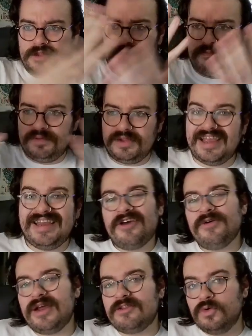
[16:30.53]
played
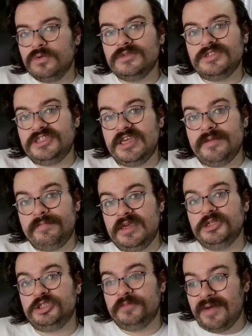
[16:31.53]
out, I don't see it being
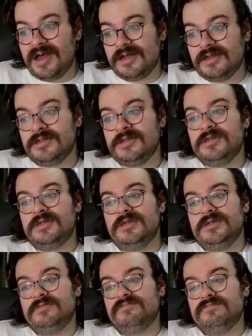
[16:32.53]
Shibata.
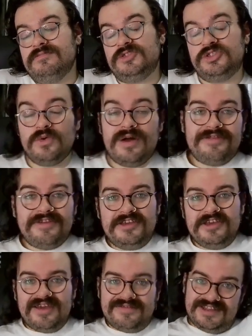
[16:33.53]
So I think you
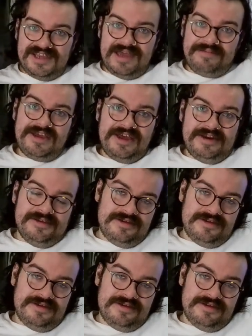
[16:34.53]
give it to Gabe Kidd.